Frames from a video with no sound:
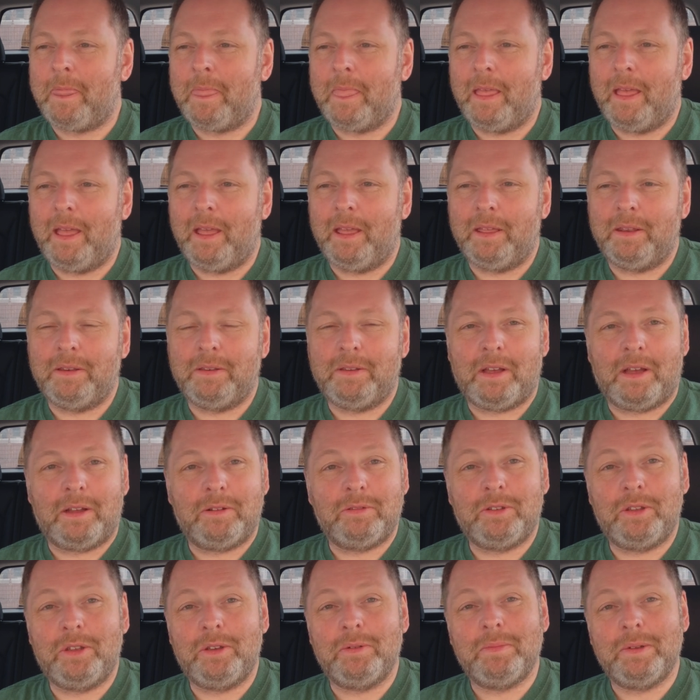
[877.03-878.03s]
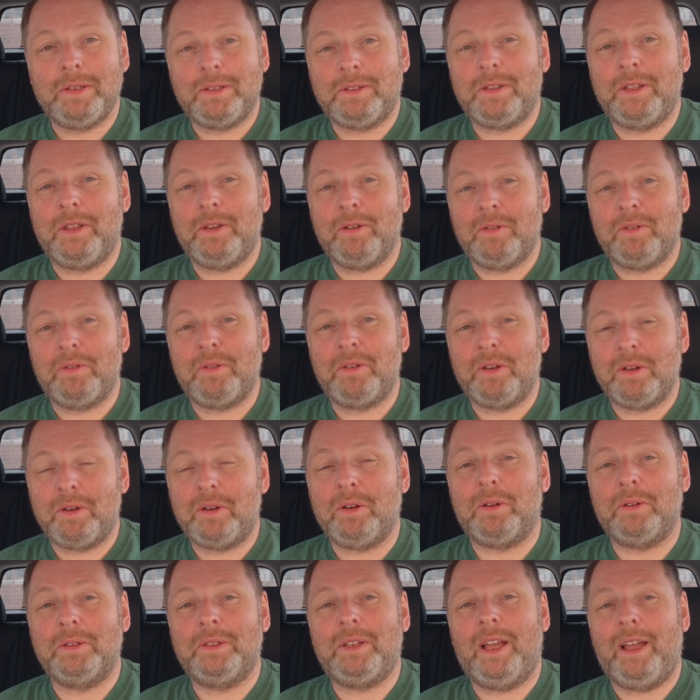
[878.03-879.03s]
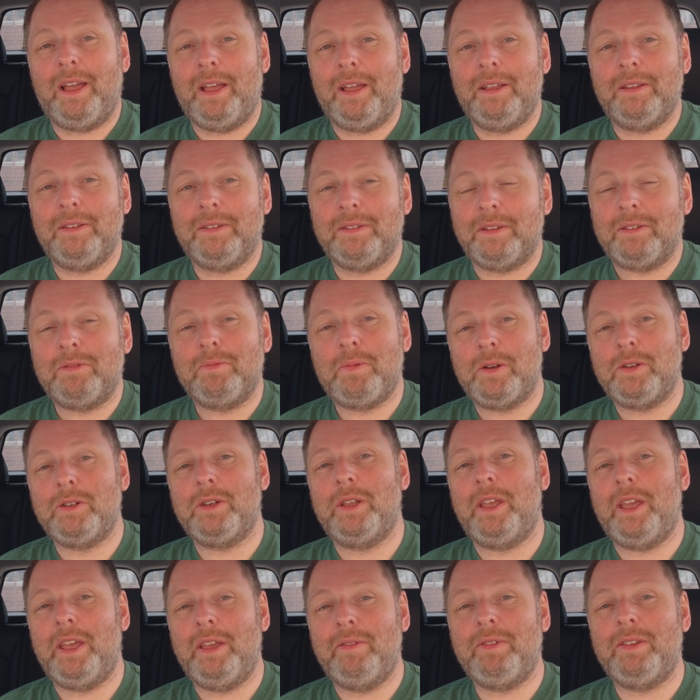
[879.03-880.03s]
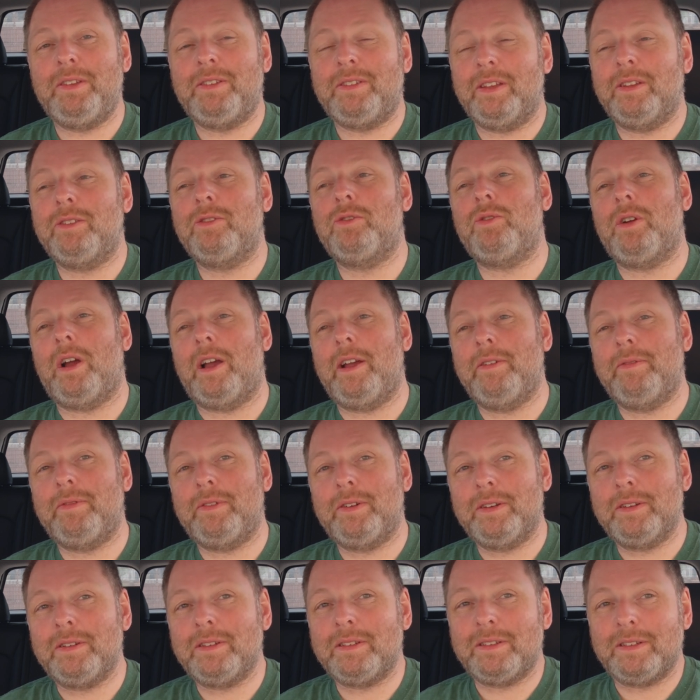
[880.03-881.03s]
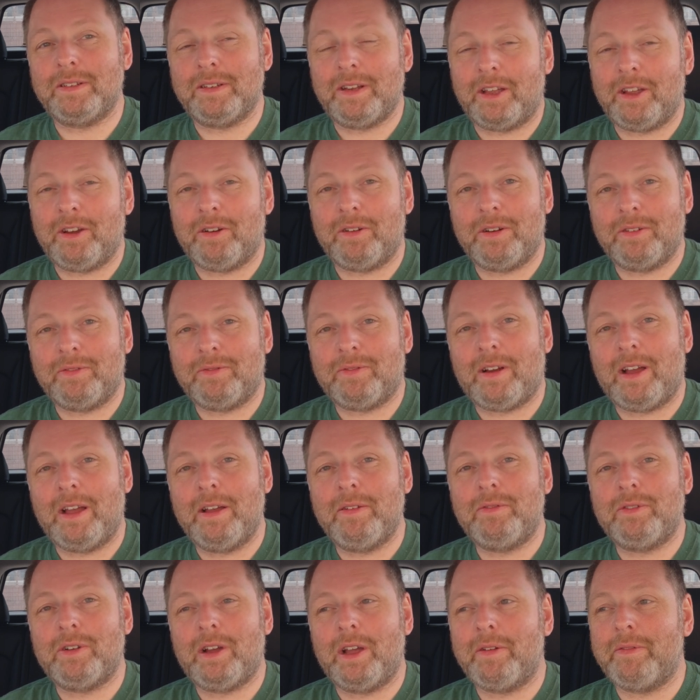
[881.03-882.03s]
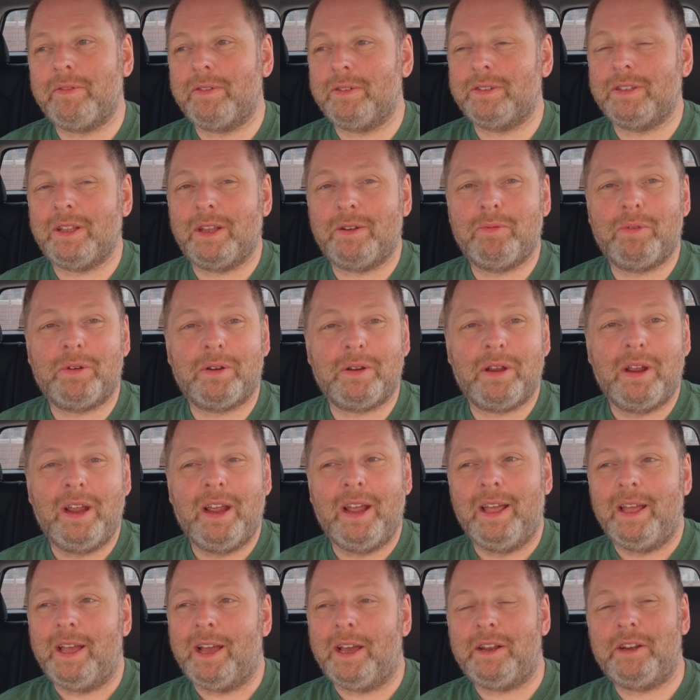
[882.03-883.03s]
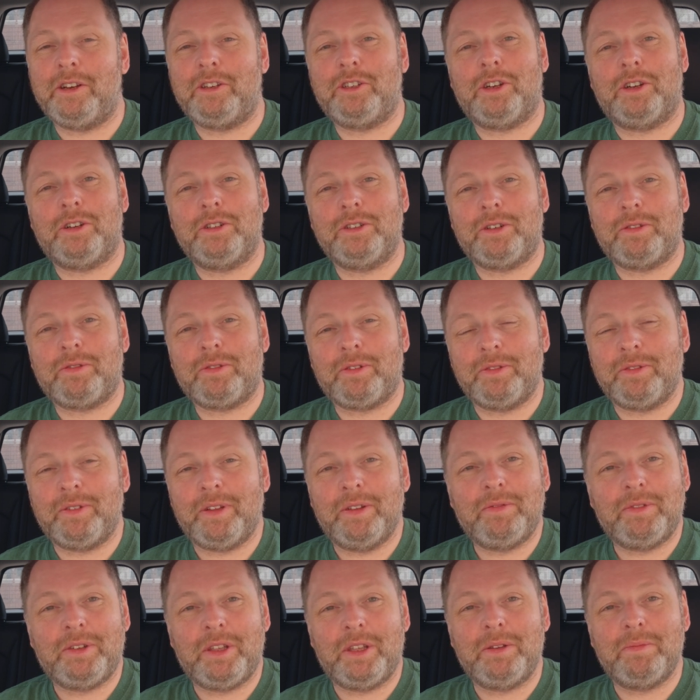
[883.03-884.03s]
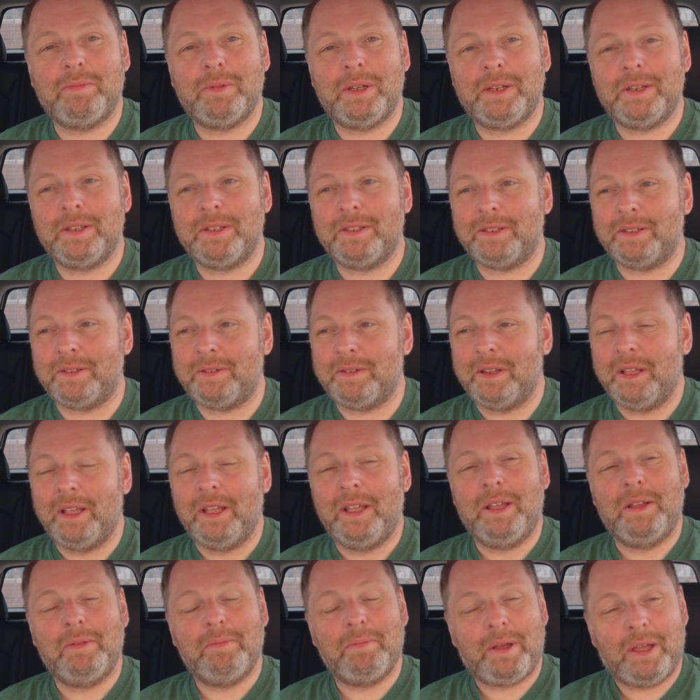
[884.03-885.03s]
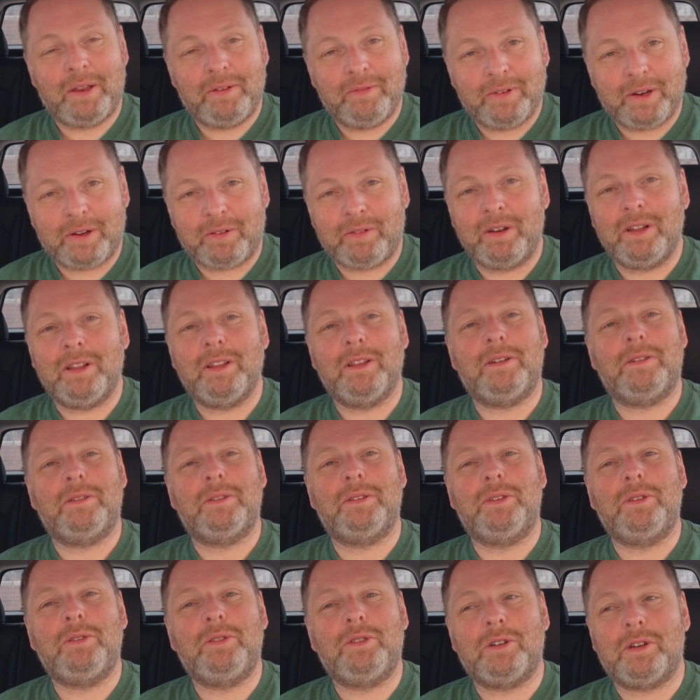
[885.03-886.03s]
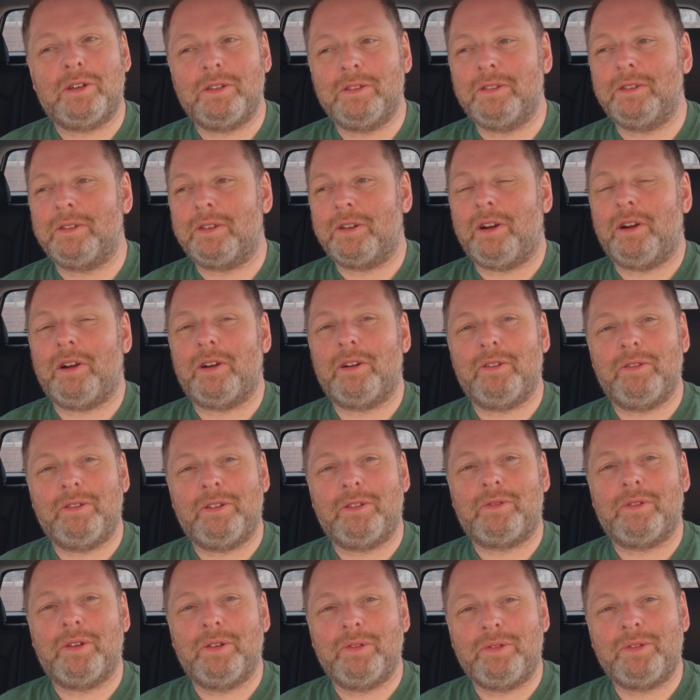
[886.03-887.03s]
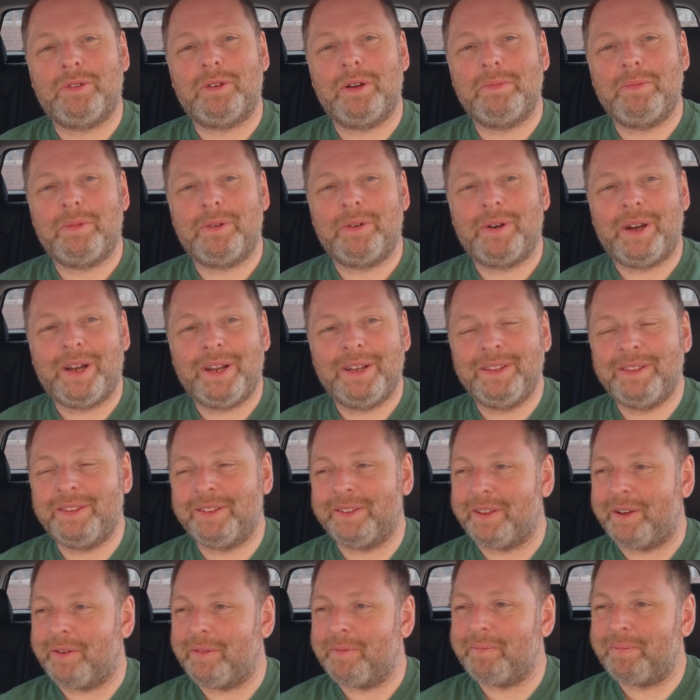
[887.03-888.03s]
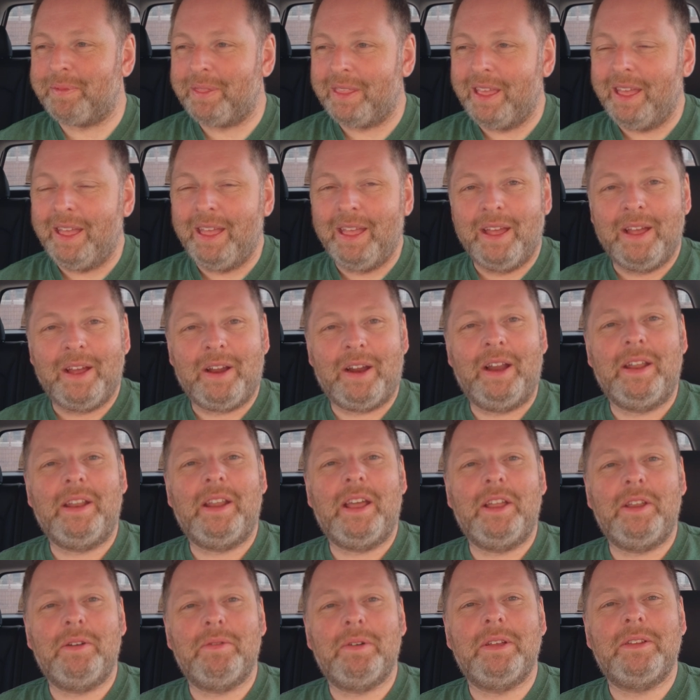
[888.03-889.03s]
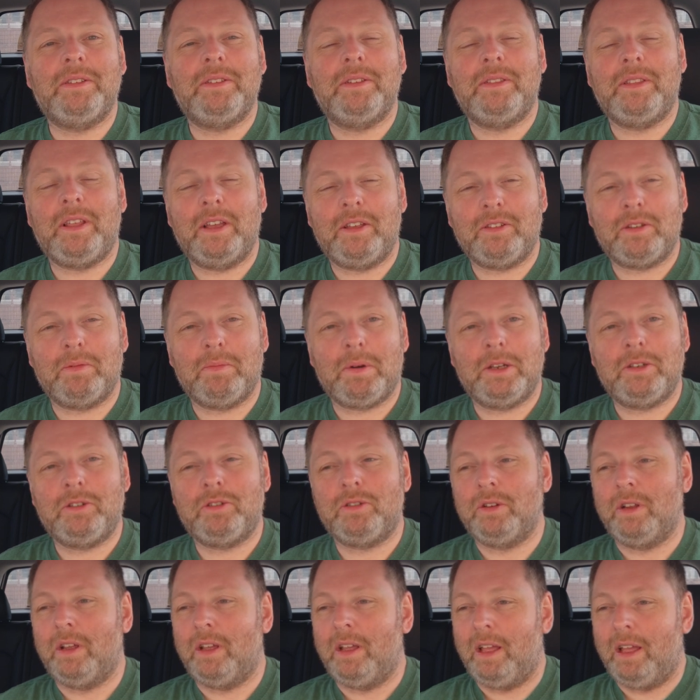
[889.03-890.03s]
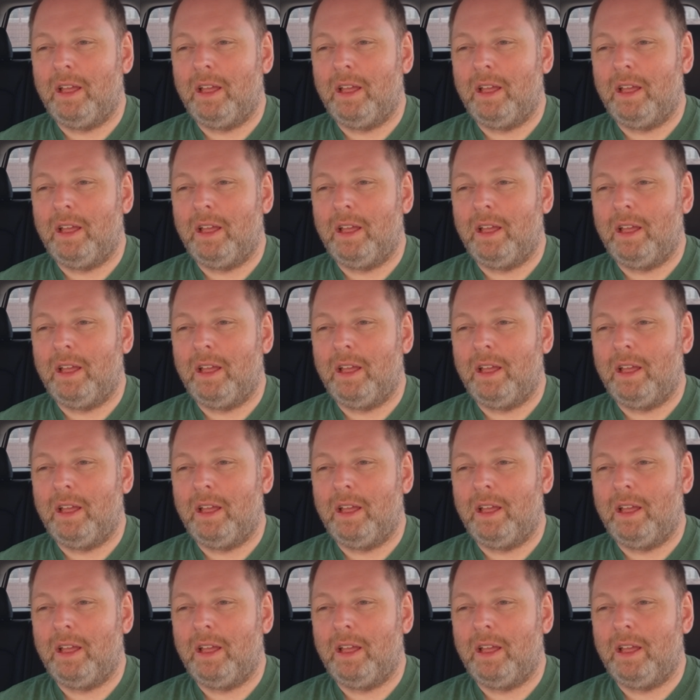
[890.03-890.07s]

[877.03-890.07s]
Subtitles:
And do you miss the good old days, especially EV6 drivers and Ioniq 5 drivers that were at a charger for 15 minutes and paid very little to charge their car on a road trip, right? So, all right, anyways, thanks so much.